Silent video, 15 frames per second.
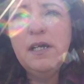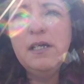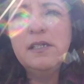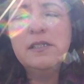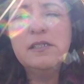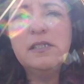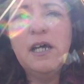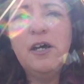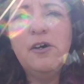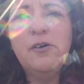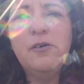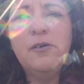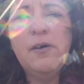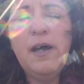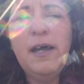
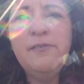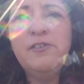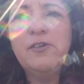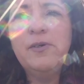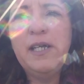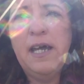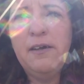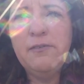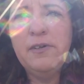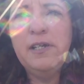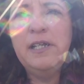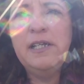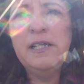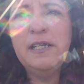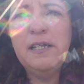So after we got
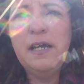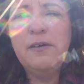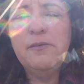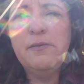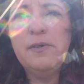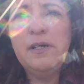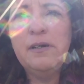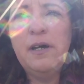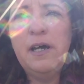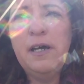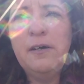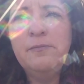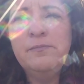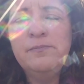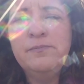rid and we,
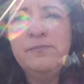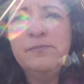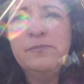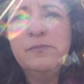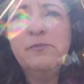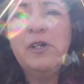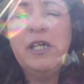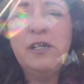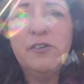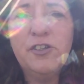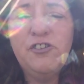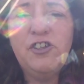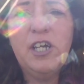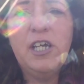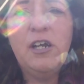um, we killed the
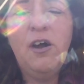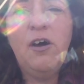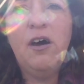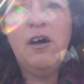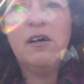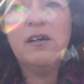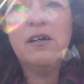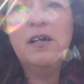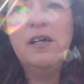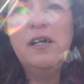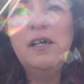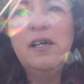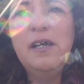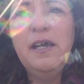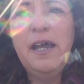chicken hawk,
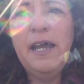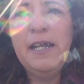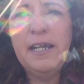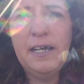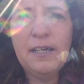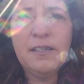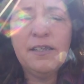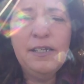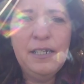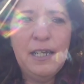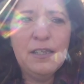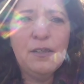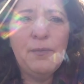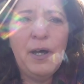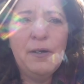and I cleaned
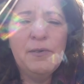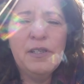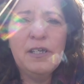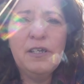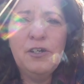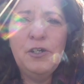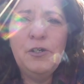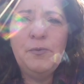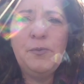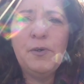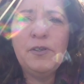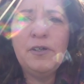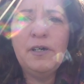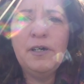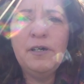out the bottom of the coop where
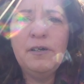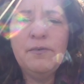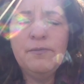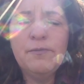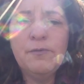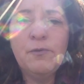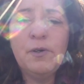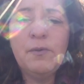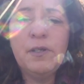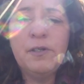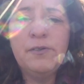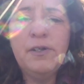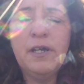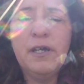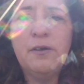the where little
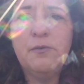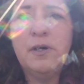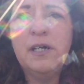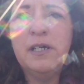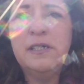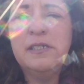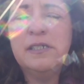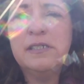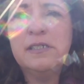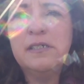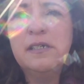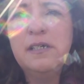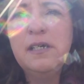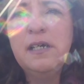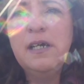nugget was.
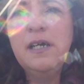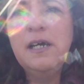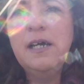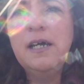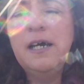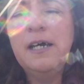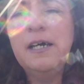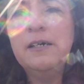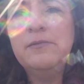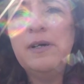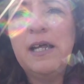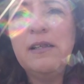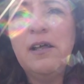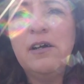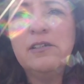Um, I
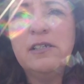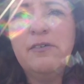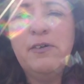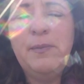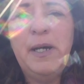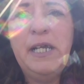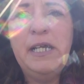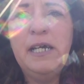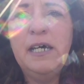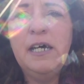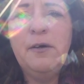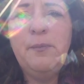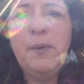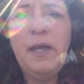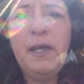locked everybody
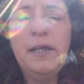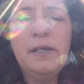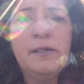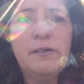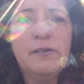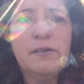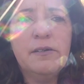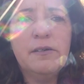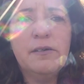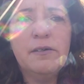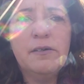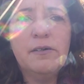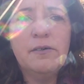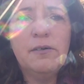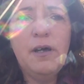up, and
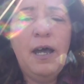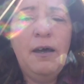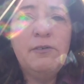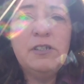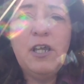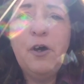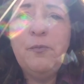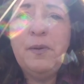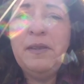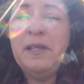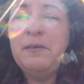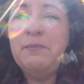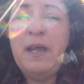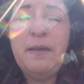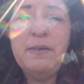I was hoping
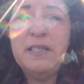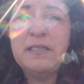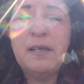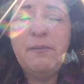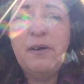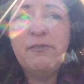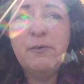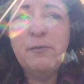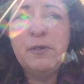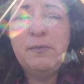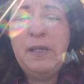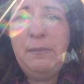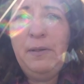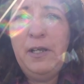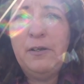that maybe some of them would
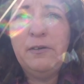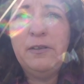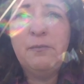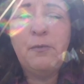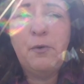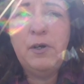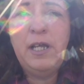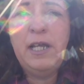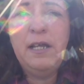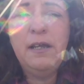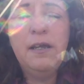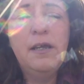be here in the morning.